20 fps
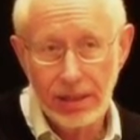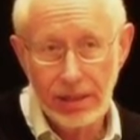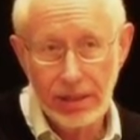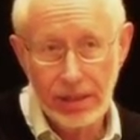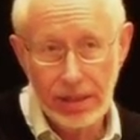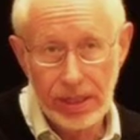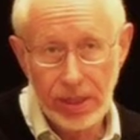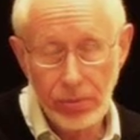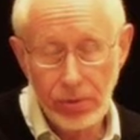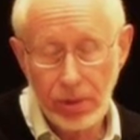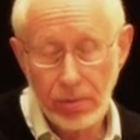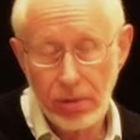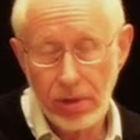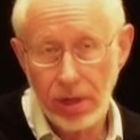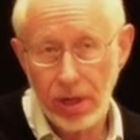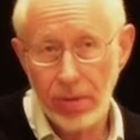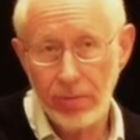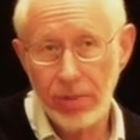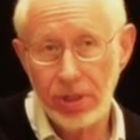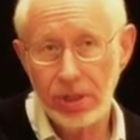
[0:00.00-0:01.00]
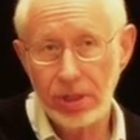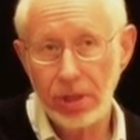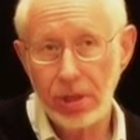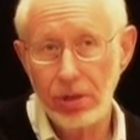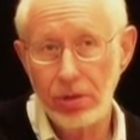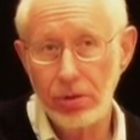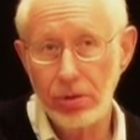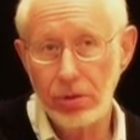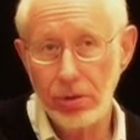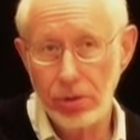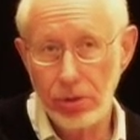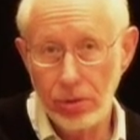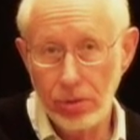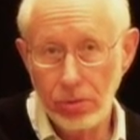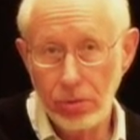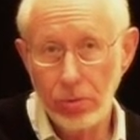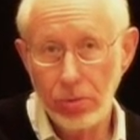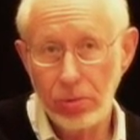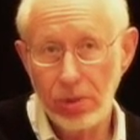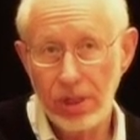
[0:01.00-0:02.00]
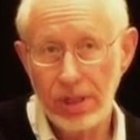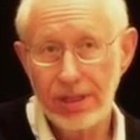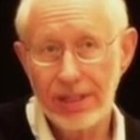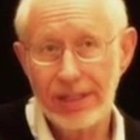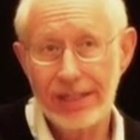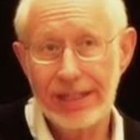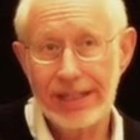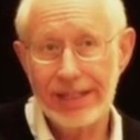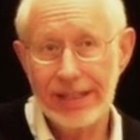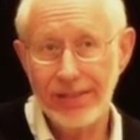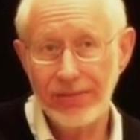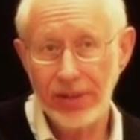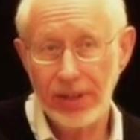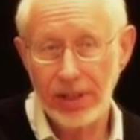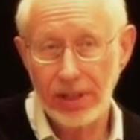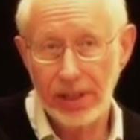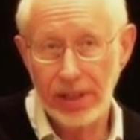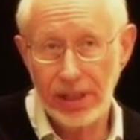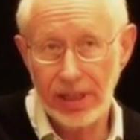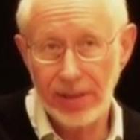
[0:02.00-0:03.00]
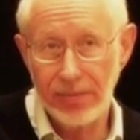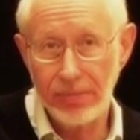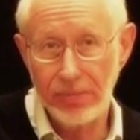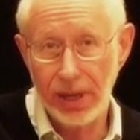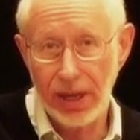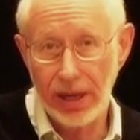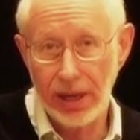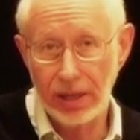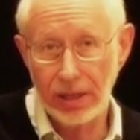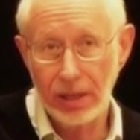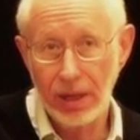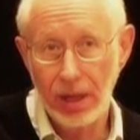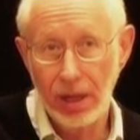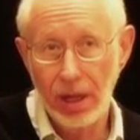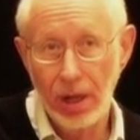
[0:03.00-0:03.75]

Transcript: these requirements do significantly impact